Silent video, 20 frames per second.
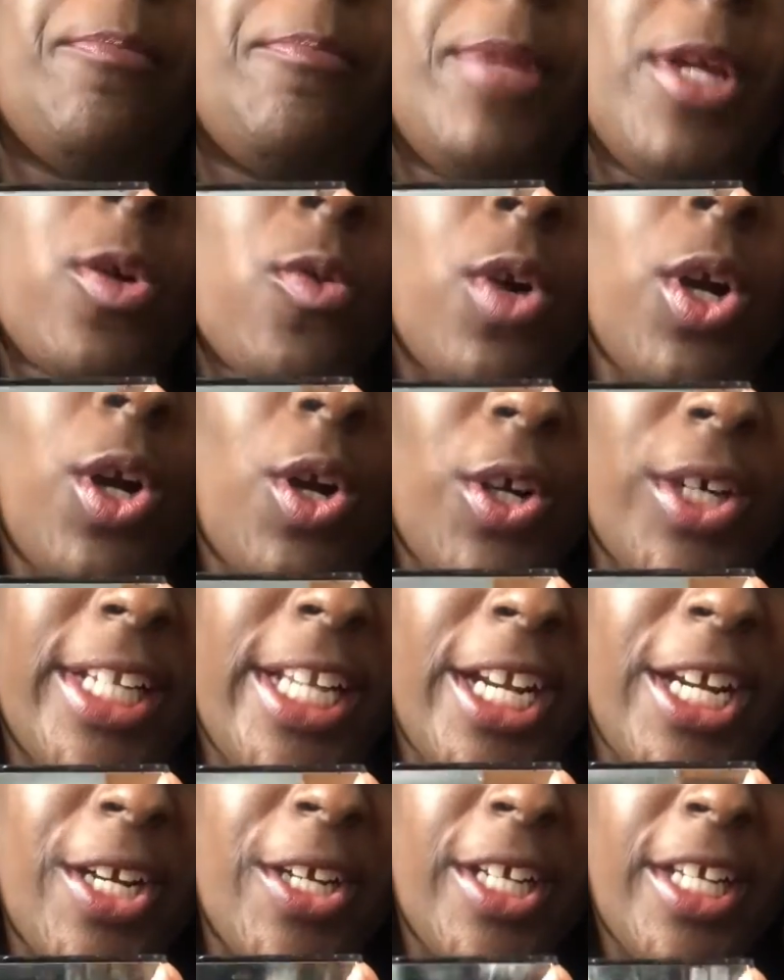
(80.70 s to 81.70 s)
a mirror on
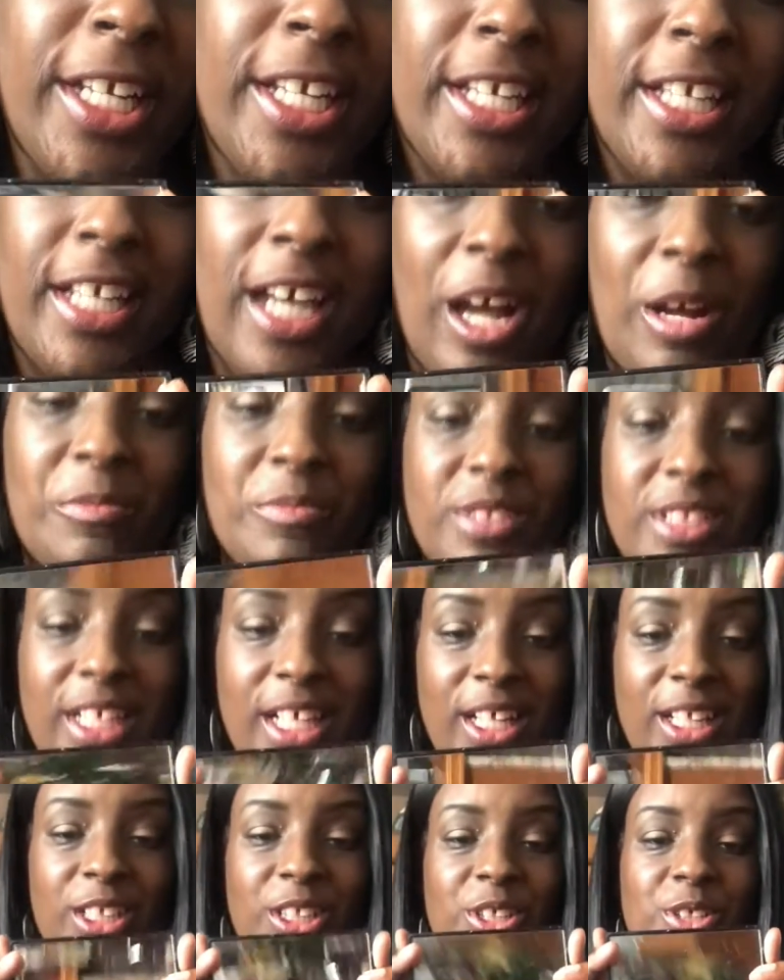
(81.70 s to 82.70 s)
there. I'm
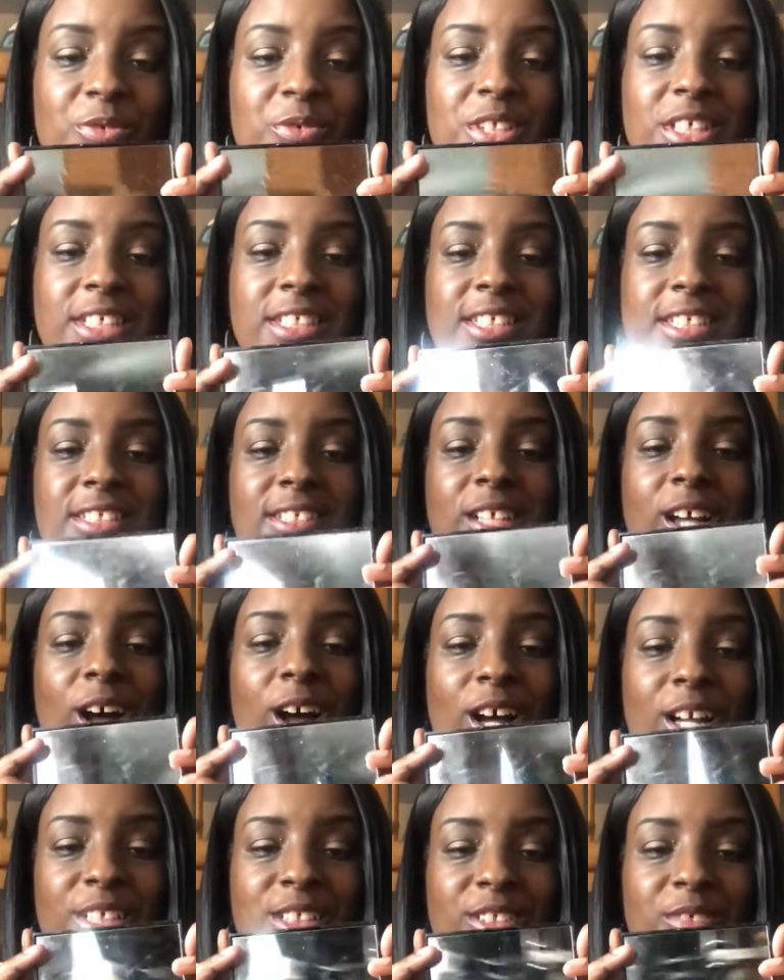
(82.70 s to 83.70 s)
telling you, this is
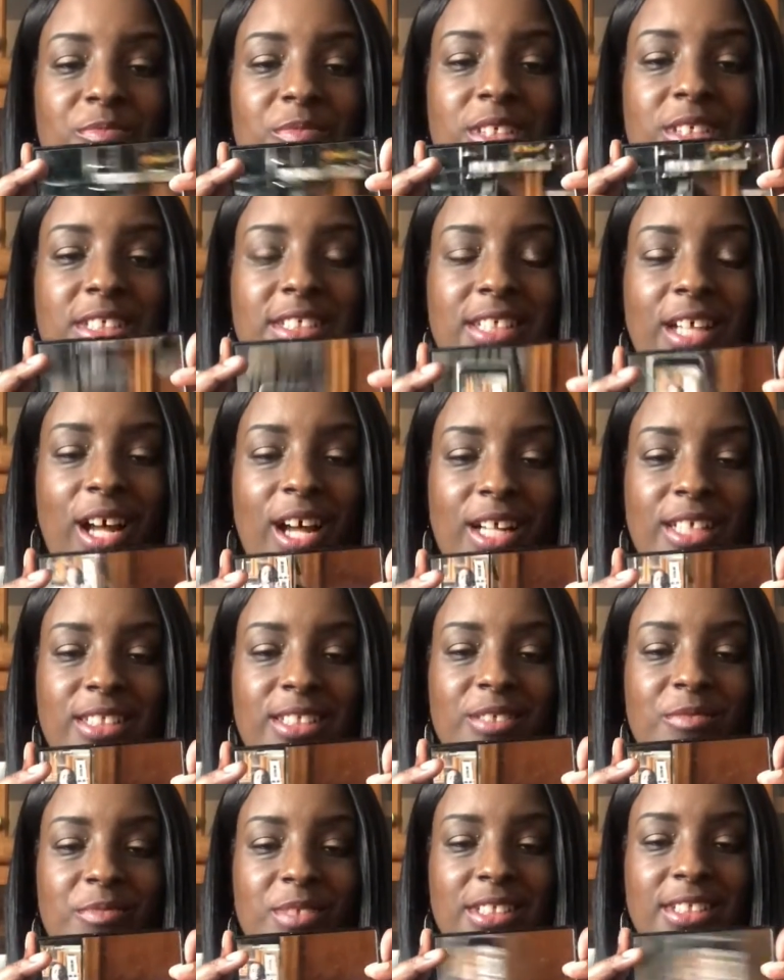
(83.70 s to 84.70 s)
awesomeness,
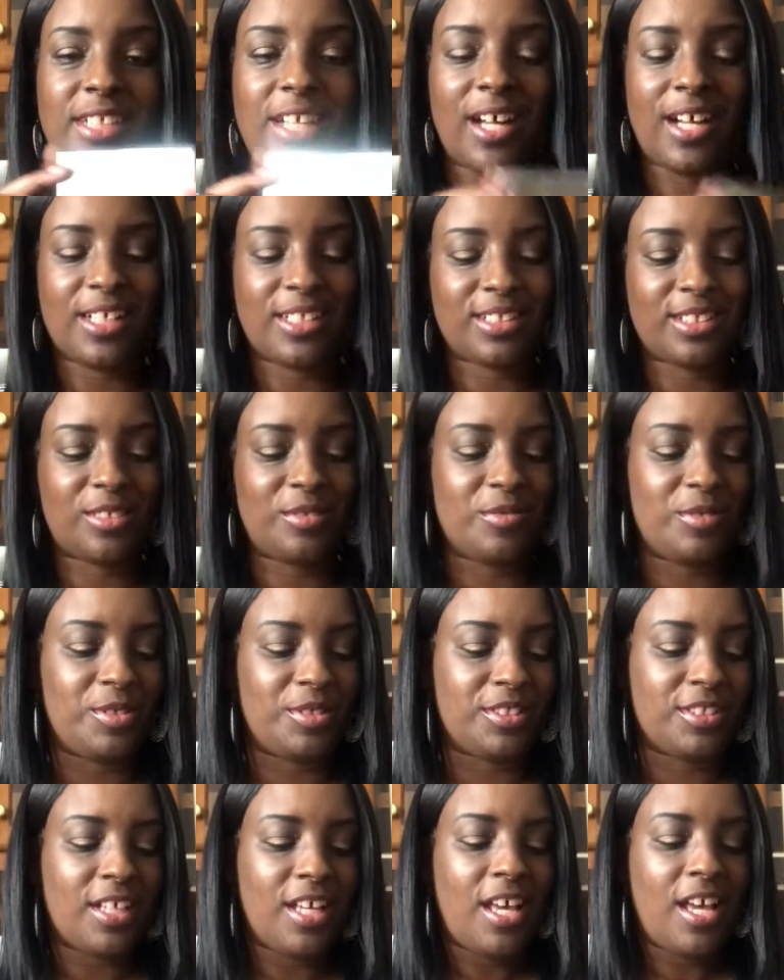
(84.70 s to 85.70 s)
awesomeness,
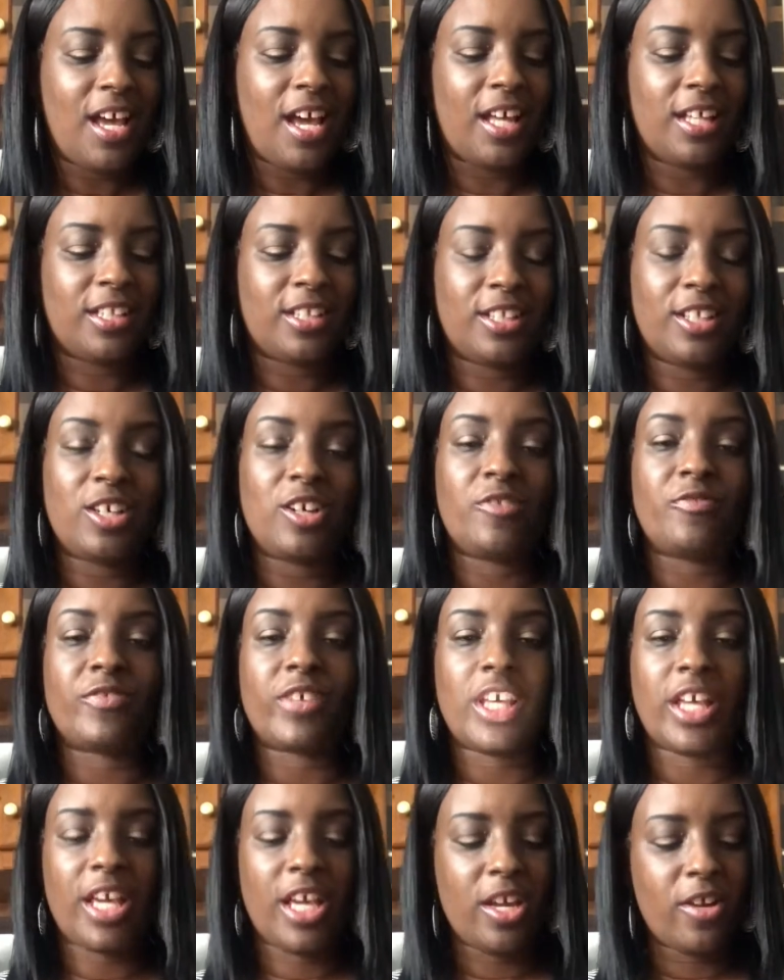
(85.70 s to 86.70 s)
awesomeness. I love
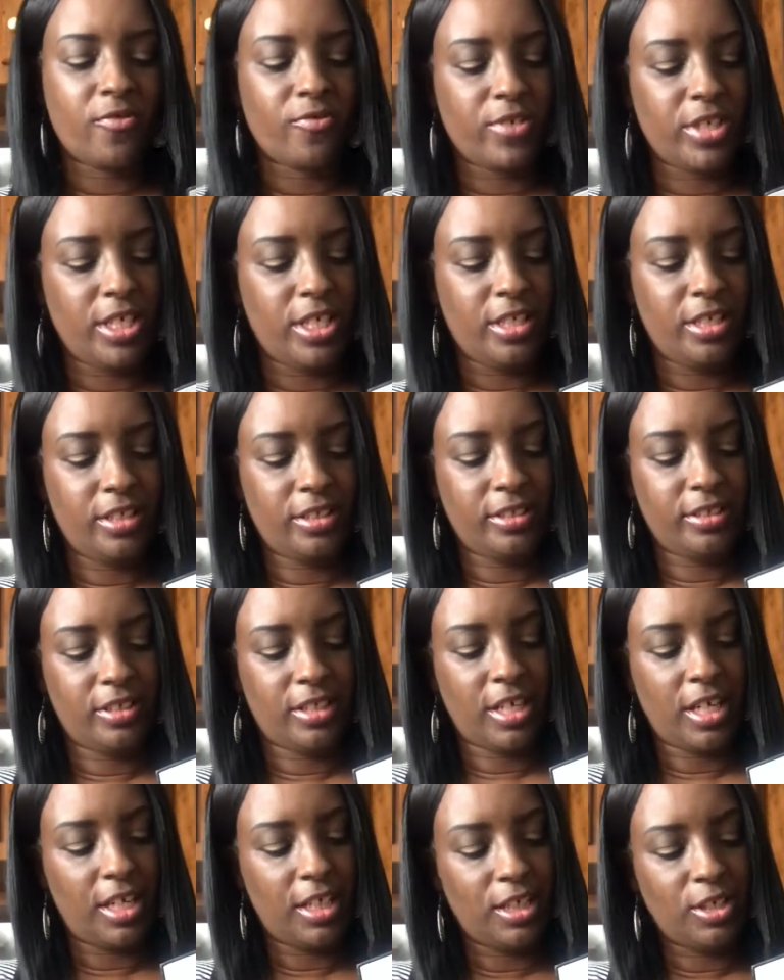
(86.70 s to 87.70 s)
every
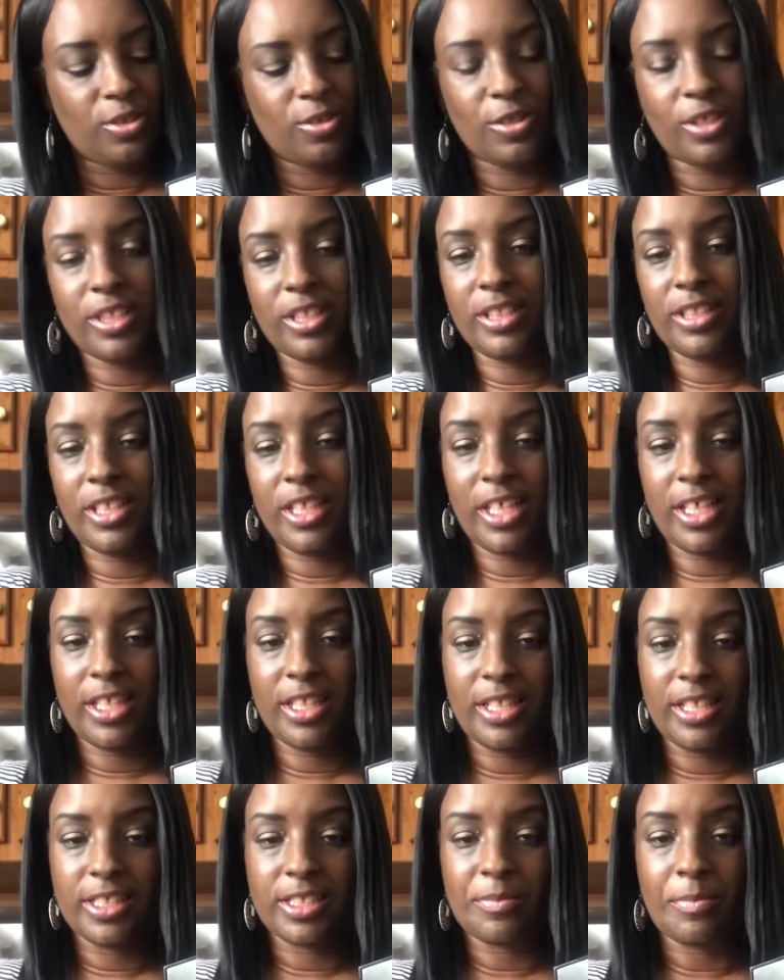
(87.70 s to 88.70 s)
color
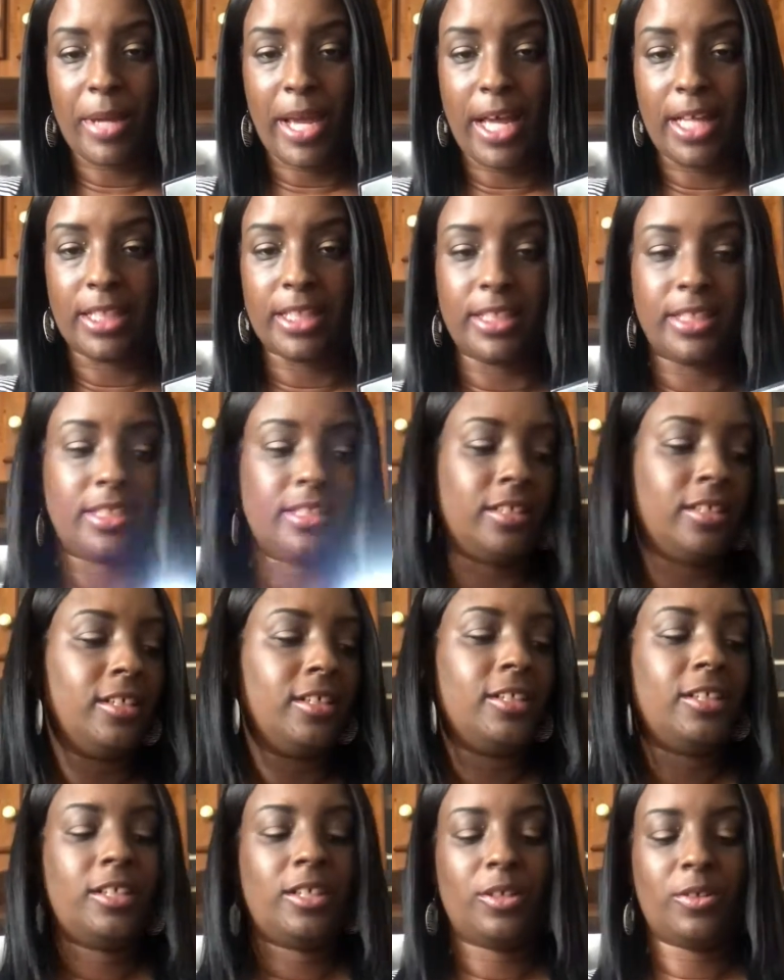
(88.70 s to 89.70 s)
in this palette,
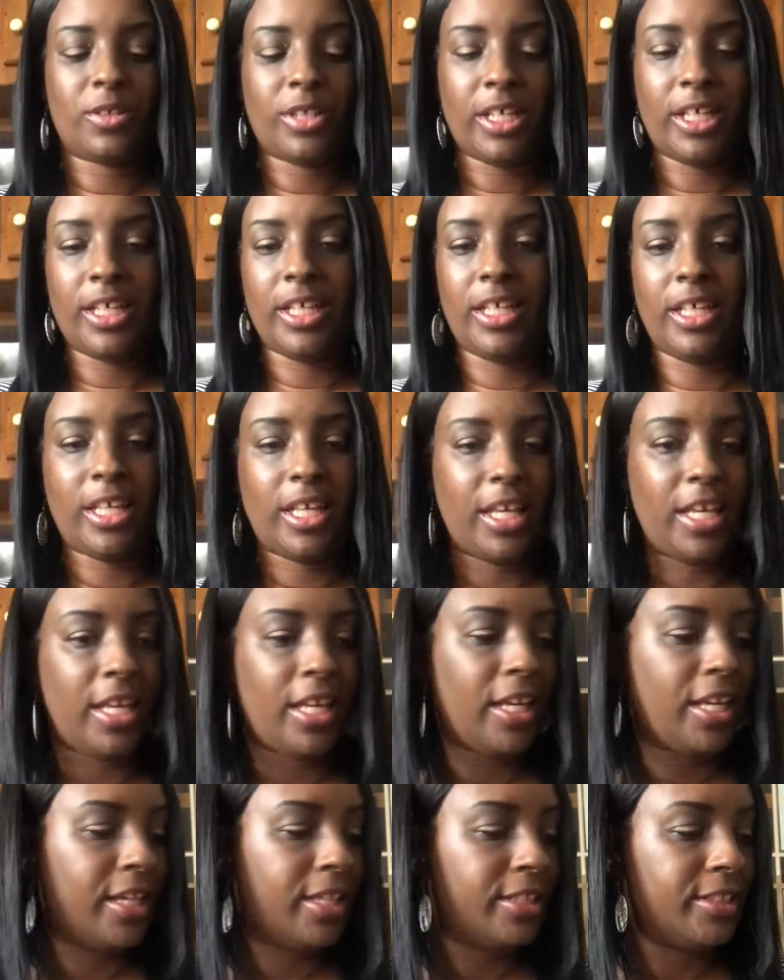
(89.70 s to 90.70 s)
okay?
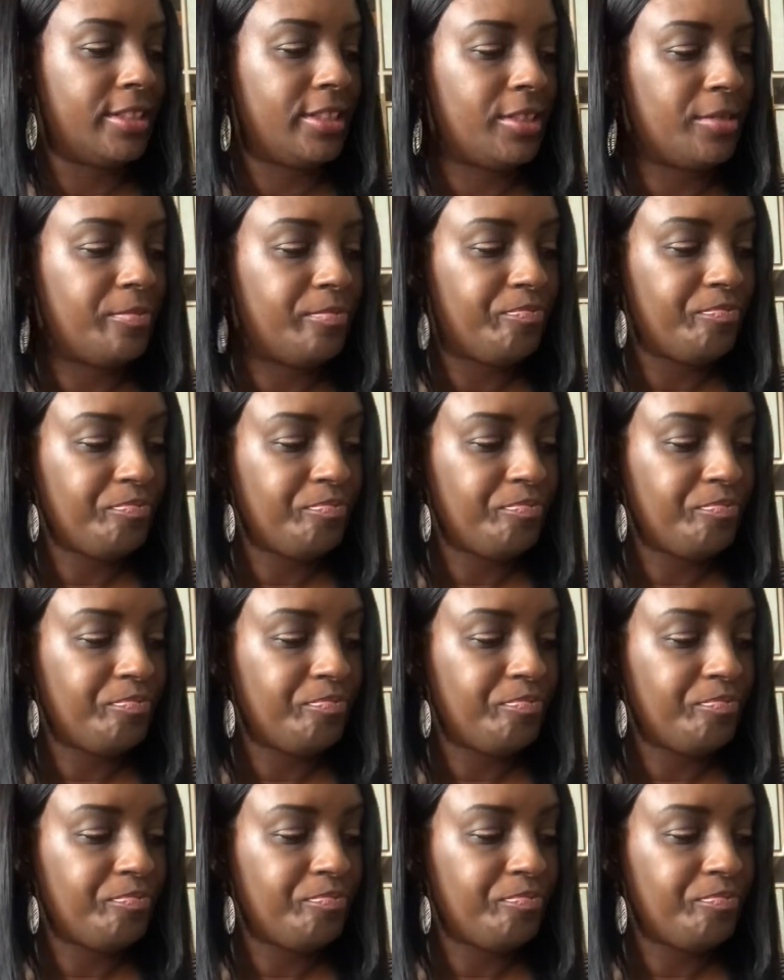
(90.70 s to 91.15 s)
And